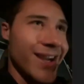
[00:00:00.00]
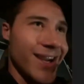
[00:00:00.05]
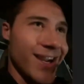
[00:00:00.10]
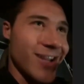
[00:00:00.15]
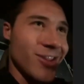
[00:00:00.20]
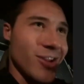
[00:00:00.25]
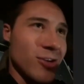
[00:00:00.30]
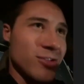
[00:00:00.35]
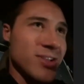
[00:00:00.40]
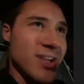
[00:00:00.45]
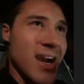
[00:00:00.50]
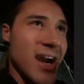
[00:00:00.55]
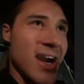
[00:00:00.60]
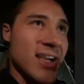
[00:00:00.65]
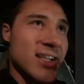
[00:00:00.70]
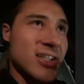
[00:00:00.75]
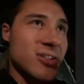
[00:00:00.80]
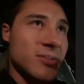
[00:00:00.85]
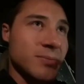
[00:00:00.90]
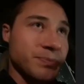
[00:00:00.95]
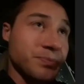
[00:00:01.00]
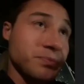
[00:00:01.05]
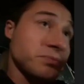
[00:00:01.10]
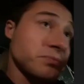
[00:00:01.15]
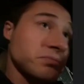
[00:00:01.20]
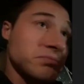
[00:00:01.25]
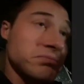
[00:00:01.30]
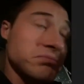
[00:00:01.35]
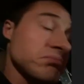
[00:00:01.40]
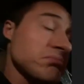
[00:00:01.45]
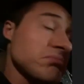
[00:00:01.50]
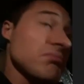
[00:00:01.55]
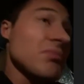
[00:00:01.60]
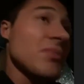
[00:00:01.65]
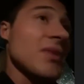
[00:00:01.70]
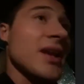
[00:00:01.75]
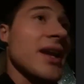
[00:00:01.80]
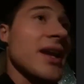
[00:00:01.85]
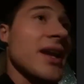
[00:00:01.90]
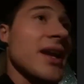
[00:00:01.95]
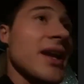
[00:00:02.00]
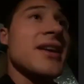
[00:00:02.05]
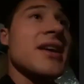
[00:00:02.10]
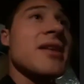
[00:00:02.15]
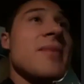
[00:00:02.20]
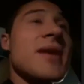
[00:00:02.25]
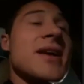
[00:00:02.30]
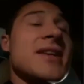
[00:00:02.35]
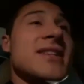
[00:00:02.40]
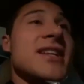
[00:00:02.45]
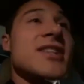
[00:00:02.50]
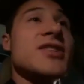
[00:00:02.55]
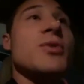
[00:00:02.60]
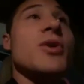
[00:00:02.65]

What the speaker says: And those guys, and I think it makes sense,